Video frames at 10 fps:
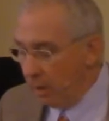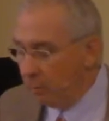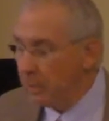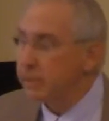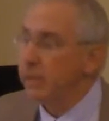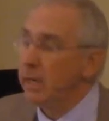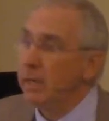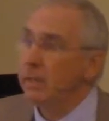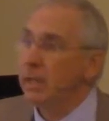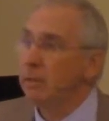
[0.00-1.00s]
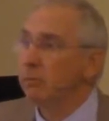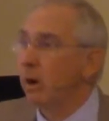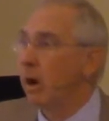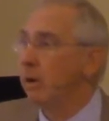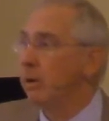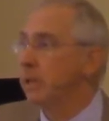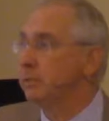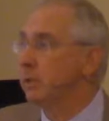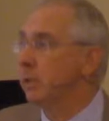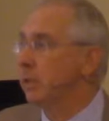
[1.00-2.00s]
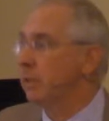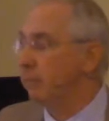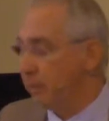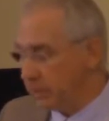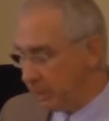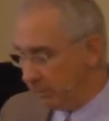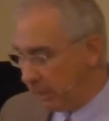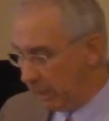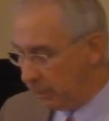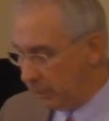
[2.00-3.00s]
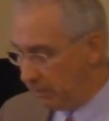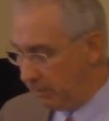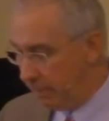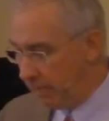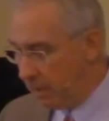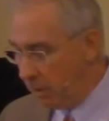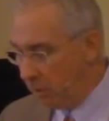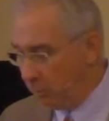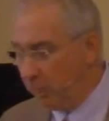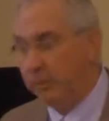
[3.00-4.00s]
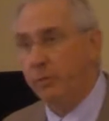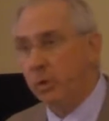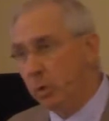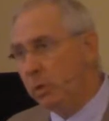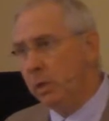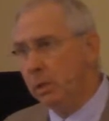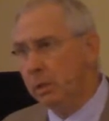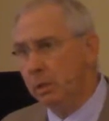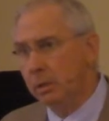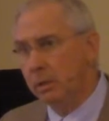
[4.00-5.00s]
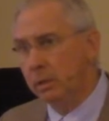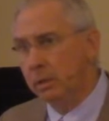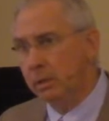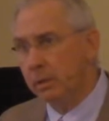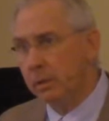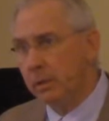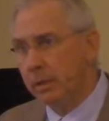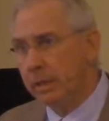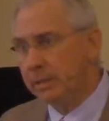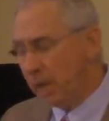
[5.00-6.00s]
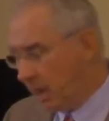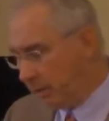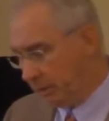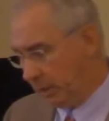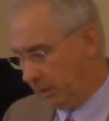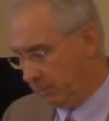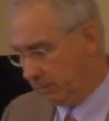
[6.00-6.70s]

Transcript: Was there anything wrong, as we look at the first temptation, with food? He's hungry.